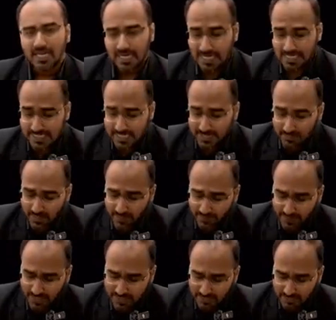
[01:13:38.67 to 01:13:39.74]
In
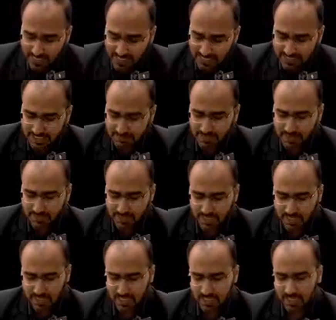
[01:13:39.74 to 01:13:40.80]
simple face mask,
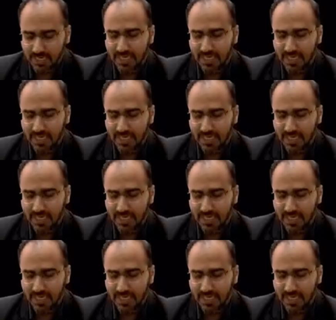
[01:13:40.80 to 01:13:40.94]
remember,